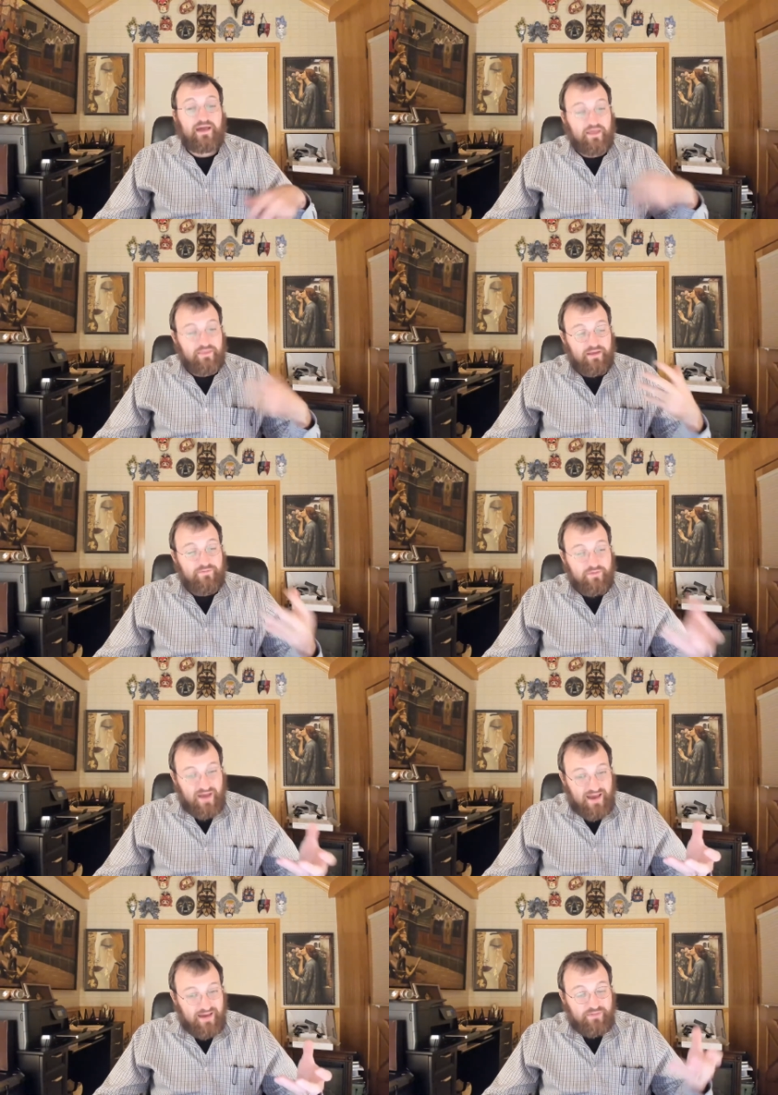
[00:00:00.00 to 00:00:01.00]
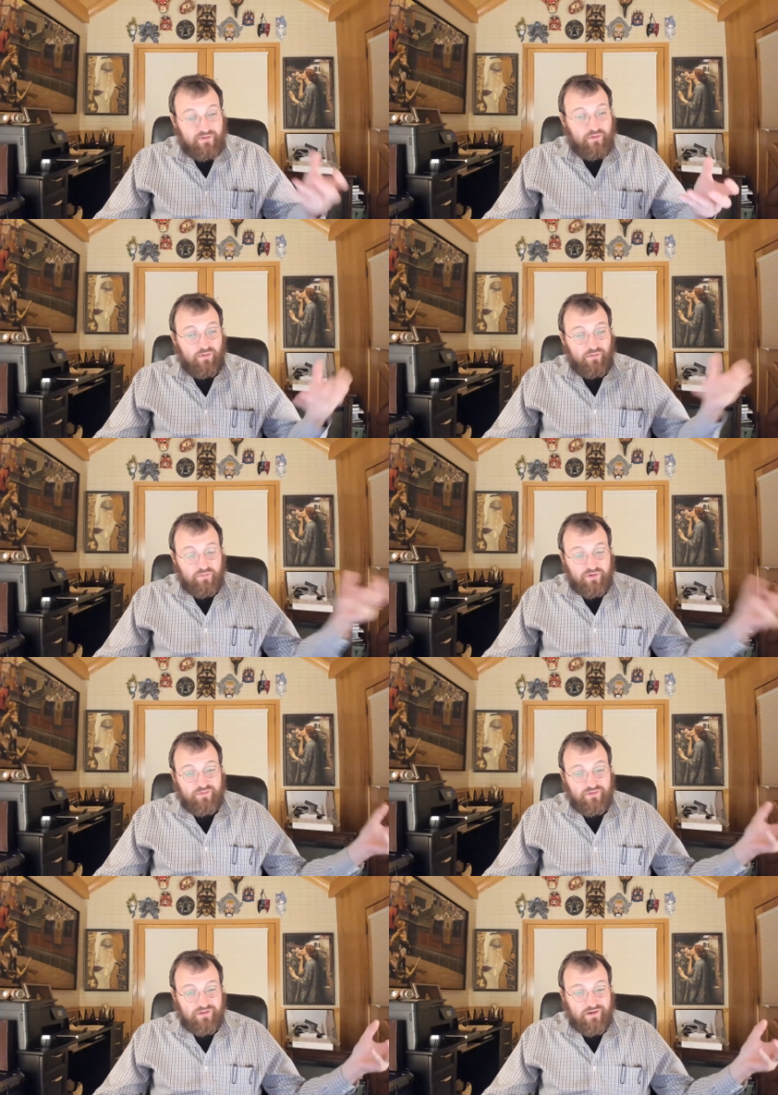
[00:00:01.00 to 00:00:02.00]
And then, if you happen to hold one
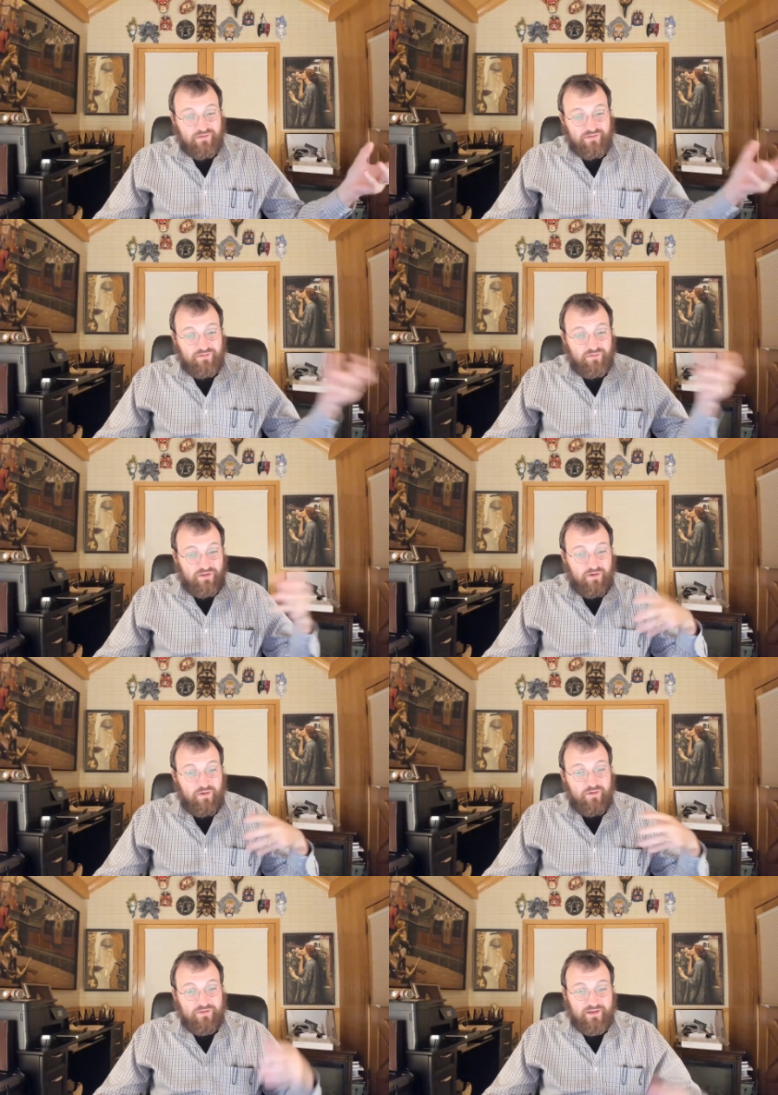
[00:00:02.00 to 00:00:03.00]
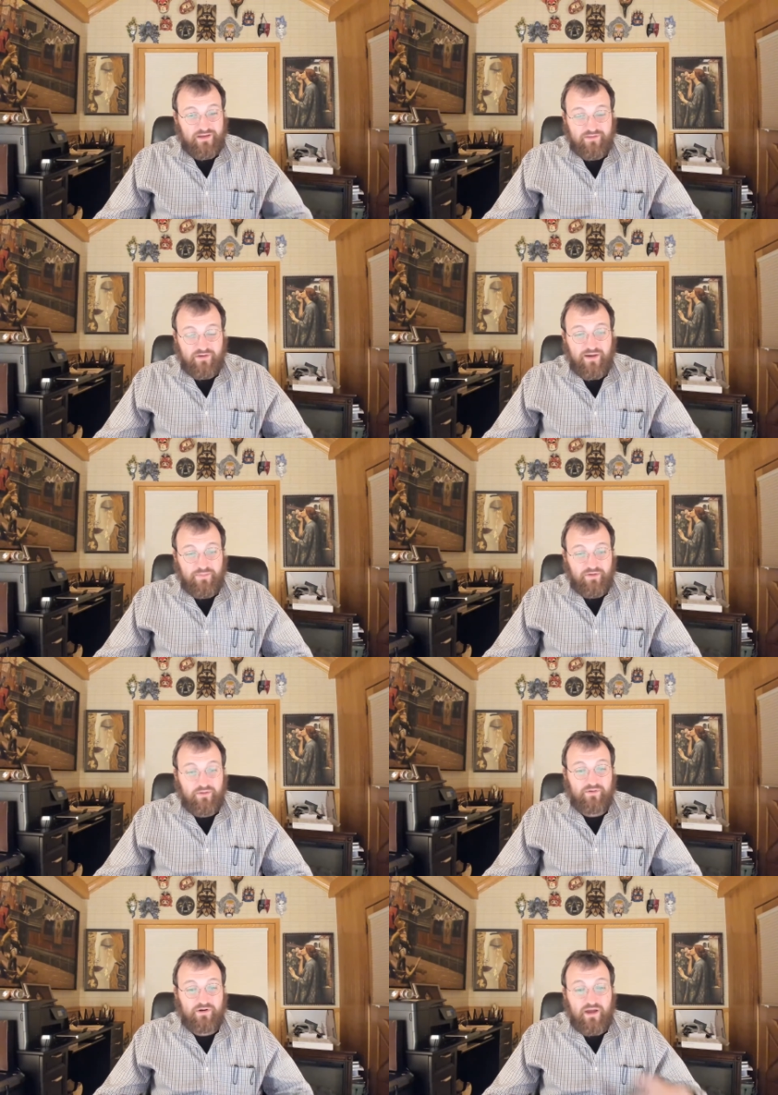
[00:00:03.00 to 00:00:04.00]
of those ERC20 tokens that gets copied
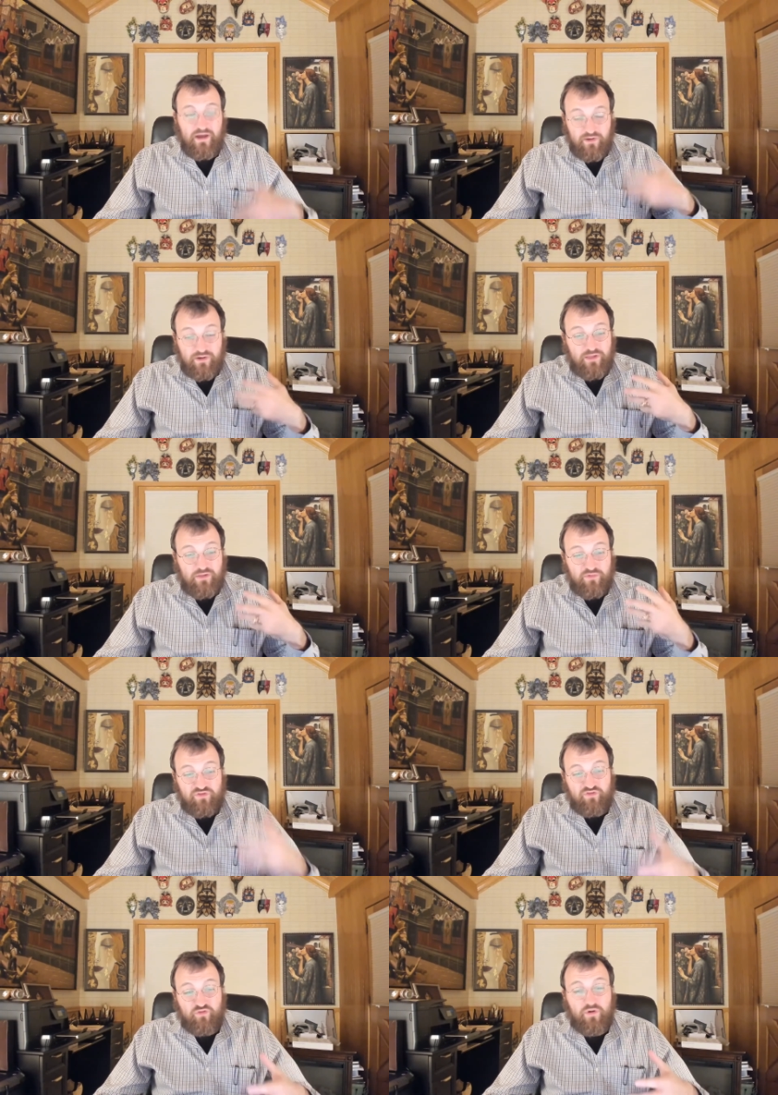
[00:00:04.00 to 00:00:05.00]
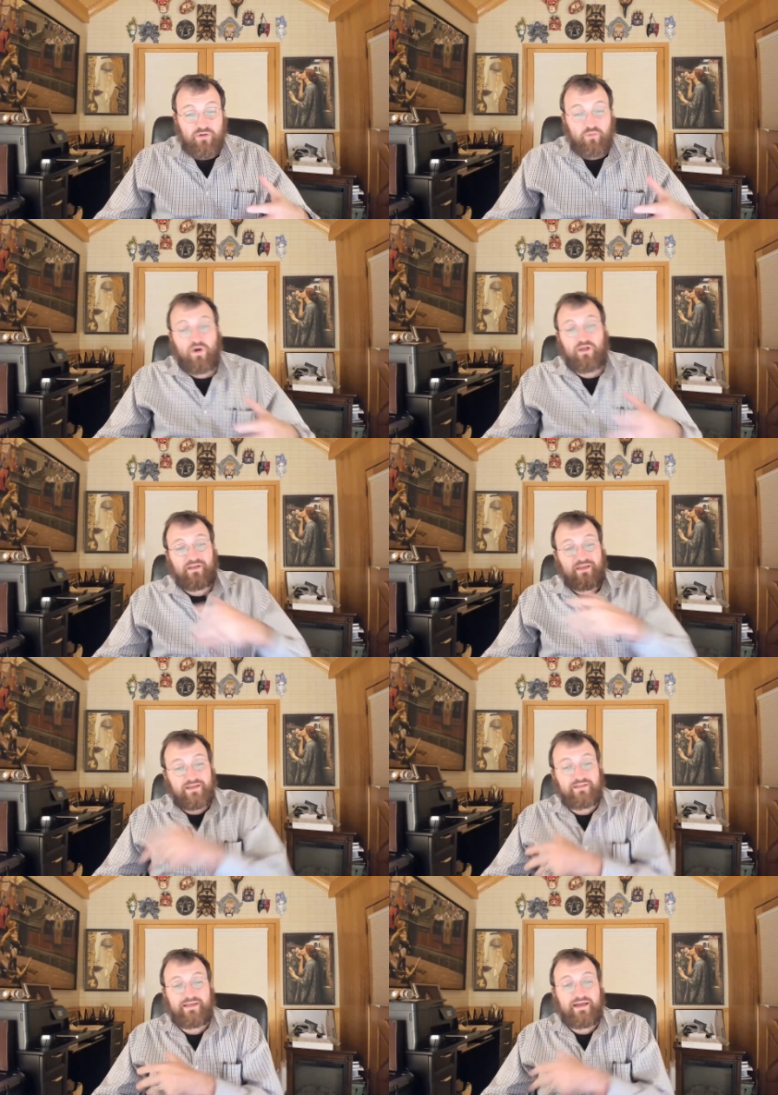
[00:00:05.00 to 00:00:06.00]
over, you can actually restore your wallet
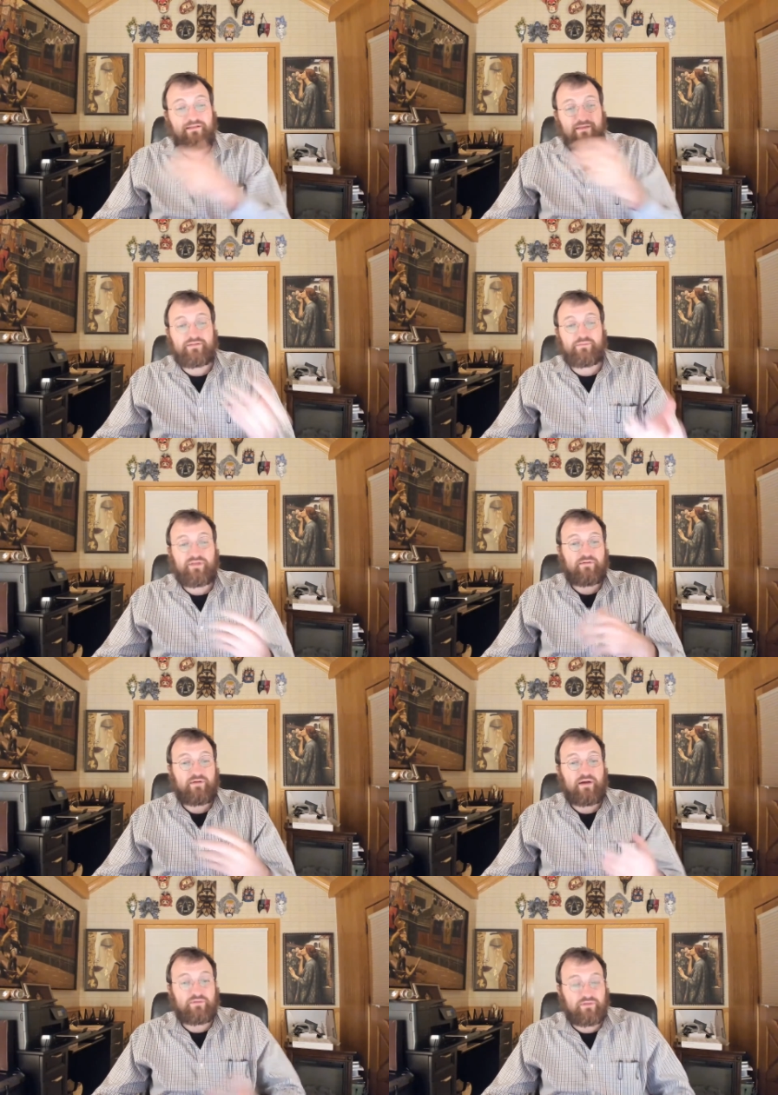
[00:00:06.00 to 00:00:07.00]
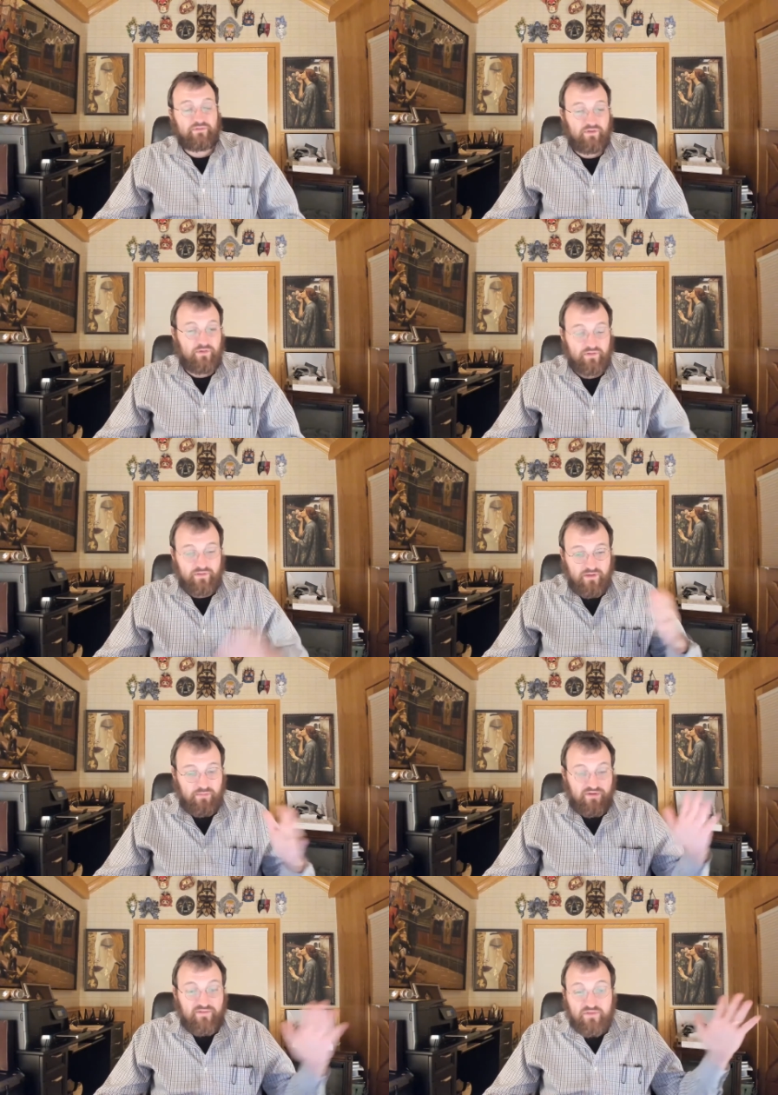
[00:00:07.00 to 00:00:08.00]
in Daedalus and play around with those tokens
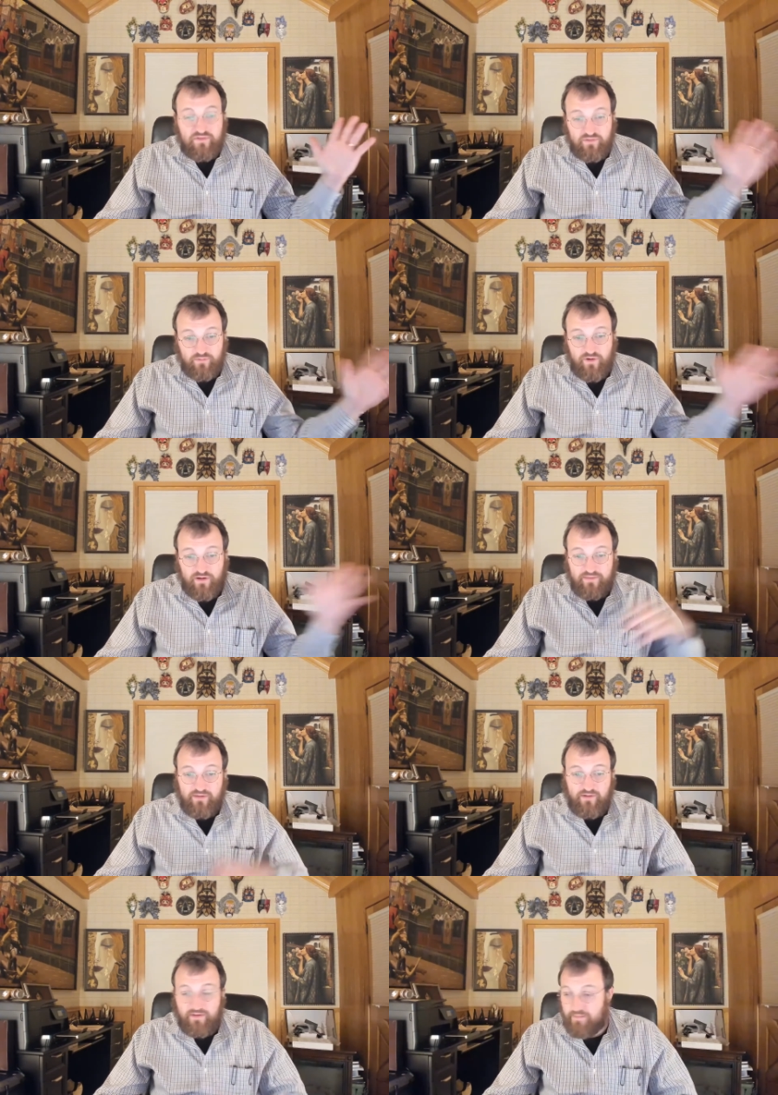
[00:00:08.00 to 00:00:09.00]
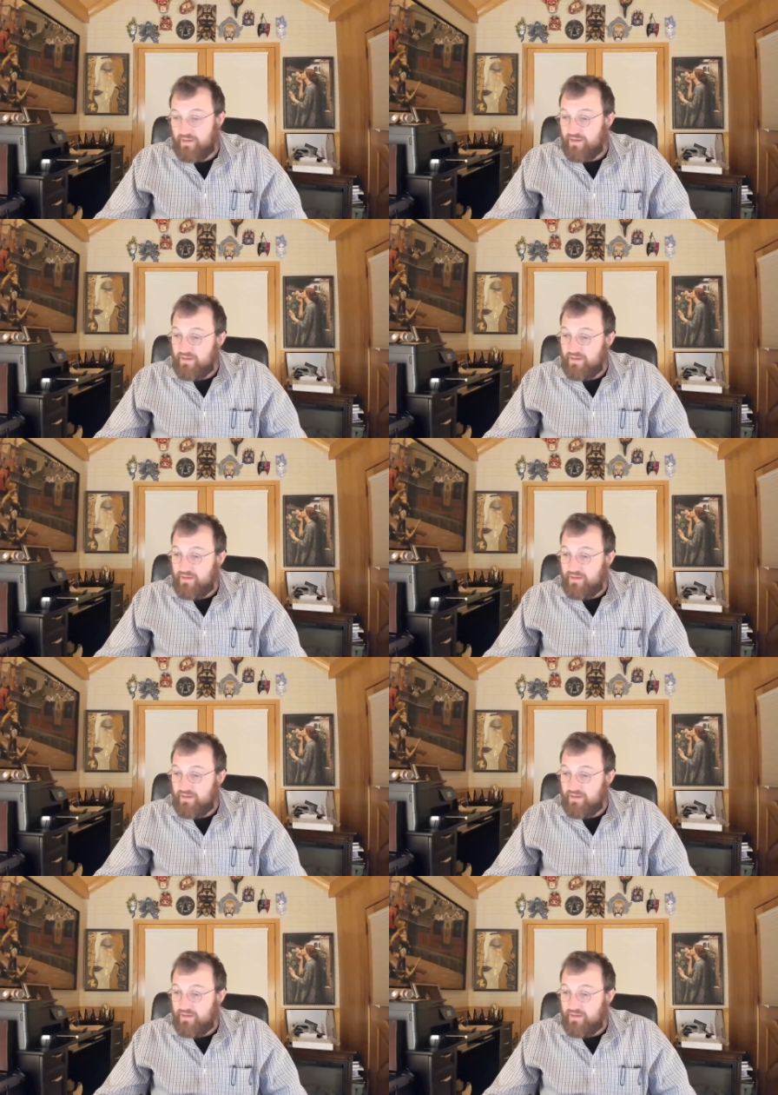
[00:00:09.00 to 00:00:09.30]
that previously were on Ethereum.